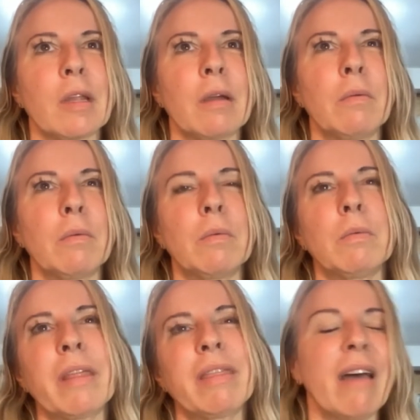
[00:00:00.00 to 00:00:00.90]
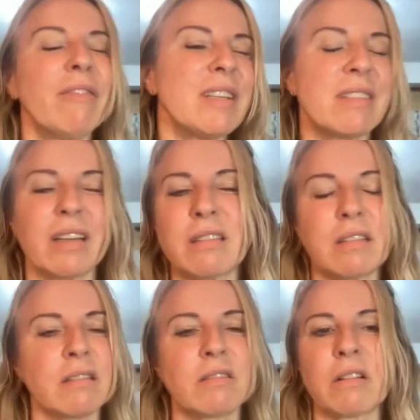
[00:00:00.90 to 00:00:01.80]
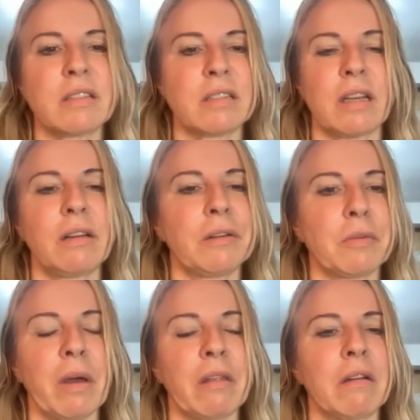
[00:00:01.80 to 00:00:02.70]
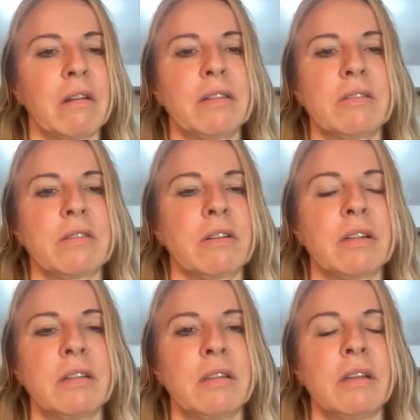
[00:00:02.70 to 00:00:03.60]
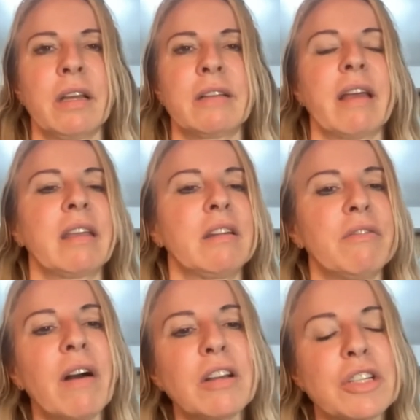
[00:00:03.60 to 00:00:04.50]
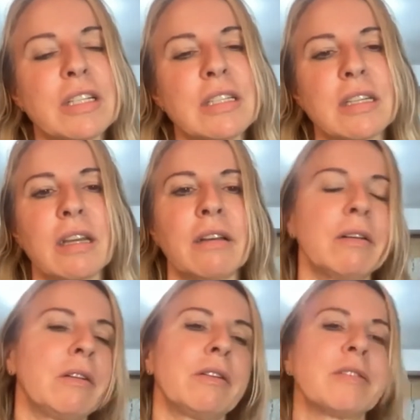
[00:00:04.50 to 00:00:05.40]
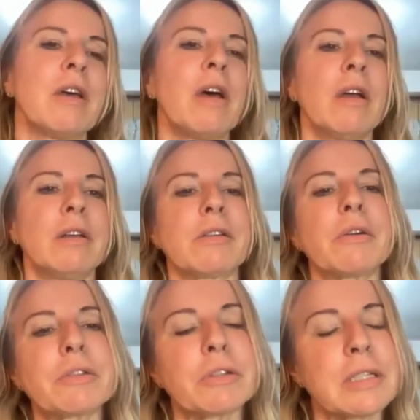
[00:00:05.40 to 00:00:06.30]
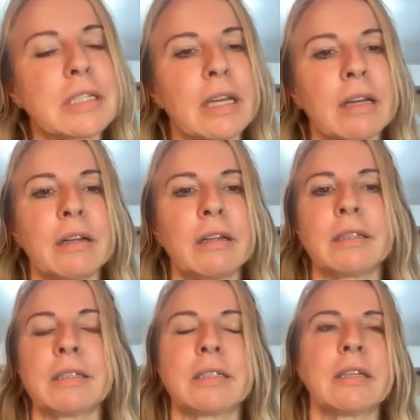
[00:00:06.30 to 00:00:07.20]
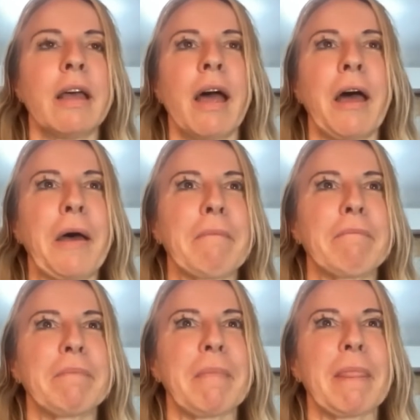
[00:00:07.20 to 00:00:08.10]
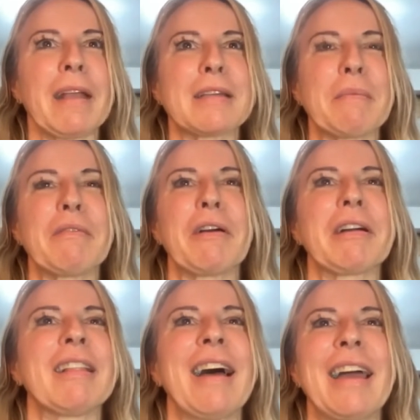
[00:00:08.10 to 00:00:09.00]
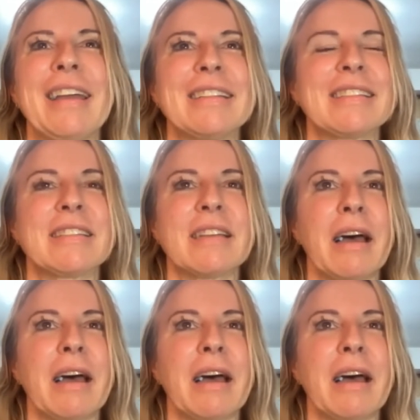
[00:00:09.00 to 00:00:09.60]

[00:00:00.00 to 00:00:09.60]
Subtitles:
with deficits in certain skills, whether it's certain executive function skills, social skills. Some of our clients